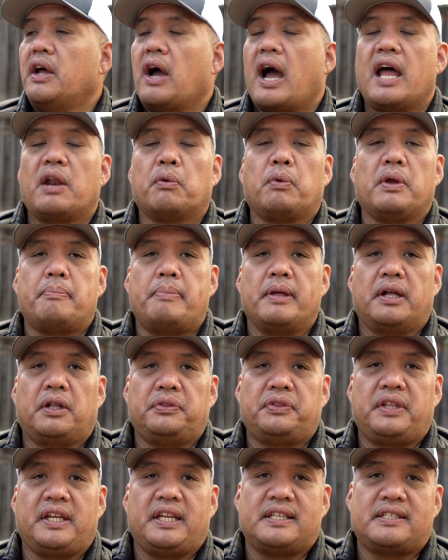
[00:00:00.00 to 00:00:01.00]
know, how do we
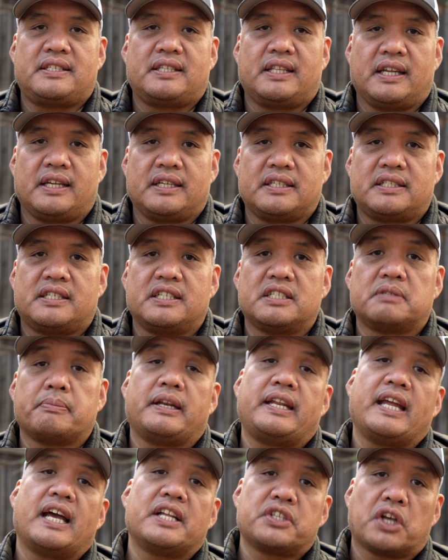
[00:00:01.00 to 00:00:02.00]
build these things? Since my
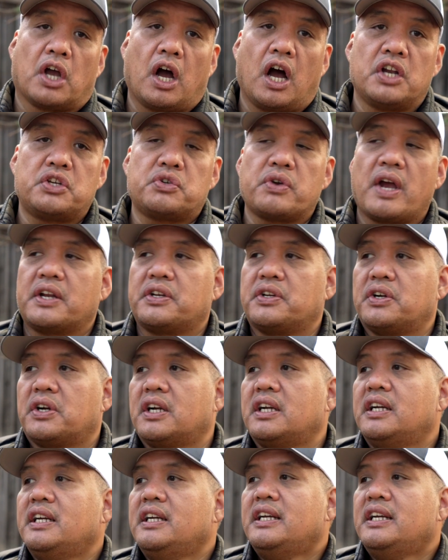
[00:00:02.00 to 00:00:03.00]
dad's a contractor,